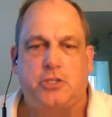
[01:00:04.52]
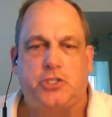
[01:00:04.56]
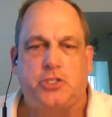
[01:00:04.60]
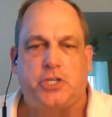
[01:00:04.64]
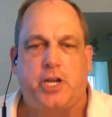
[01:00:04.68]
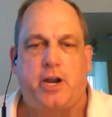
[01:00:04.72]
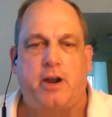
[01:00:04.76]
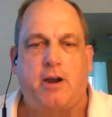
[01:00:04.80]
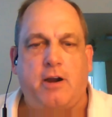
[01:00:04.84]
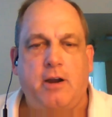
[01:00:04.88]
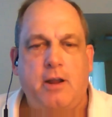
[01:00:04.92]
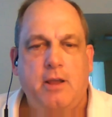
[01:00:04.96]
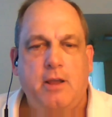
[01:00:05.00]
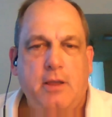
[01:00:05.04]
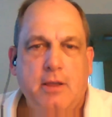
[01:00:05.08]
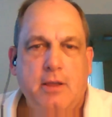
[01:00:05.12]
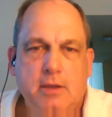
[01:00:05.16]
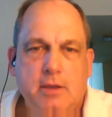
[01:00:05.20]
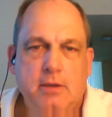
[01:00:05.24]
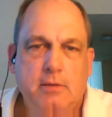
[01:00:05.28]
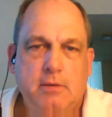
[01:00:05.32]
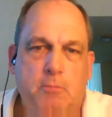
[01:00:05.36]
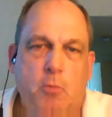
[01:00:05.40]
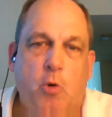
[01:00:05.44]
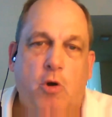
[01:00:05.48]
share
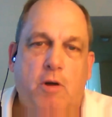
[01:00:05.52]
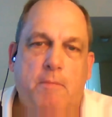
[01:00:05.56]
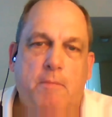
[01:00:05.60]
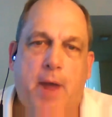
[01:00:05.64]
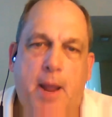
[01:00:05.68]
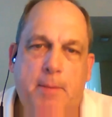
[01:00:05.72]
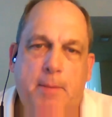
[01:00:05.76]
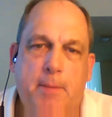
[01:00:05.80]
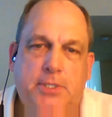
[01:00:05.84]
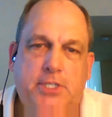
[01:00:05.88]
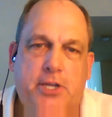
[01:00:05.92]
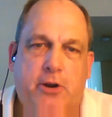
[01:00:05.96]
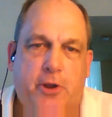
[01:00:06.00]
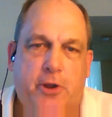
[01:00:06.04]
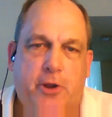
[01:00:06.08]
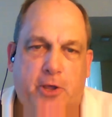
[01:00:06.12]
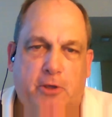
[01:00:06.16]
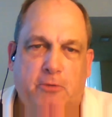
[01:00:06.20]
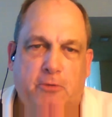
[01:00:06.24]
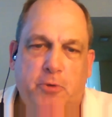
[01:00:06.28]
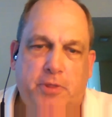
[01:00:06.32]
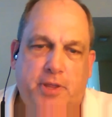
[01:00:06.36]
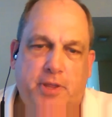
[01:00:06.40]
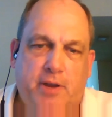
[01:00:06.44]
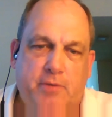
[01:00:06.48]
more of my
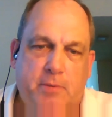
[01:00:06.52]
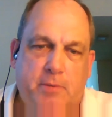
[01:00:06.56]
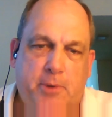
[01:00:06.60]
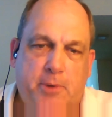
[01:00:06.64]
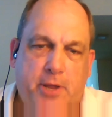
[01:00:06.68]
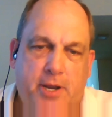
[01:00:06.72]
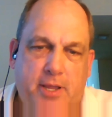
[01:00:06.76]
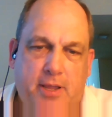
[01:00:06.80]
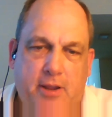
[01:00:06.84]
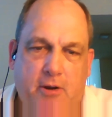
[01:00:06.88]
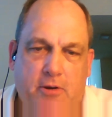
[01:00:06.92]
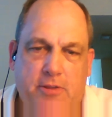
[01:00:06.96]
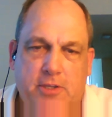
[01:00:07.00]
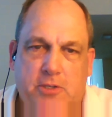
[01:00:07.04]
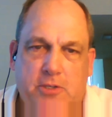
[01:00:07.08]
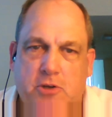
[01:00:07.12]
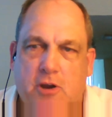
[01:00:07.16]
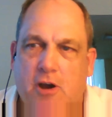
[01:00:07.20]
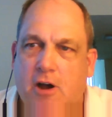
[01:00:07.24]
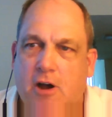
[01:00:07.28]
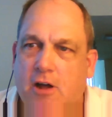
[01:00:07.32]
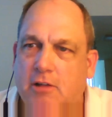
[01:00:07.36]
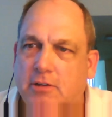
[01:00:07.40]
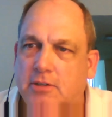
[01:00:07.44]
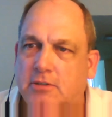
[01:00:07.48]
material with everybody here on this
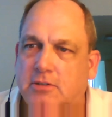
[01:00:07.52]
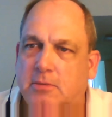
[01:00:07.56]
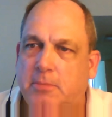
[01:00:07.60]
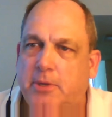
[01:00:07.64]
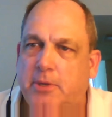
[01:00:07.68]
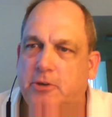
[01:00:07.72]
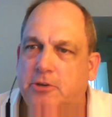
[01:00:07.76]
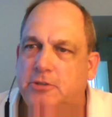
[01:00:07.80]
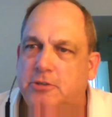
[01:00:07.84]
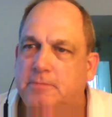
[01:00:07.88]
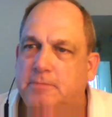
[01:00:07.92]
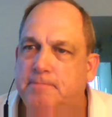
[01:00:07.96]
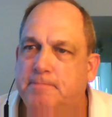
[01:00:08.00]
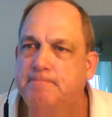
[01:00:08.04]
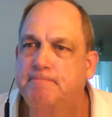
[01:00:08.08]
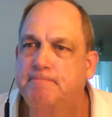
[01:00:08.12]
call and some others.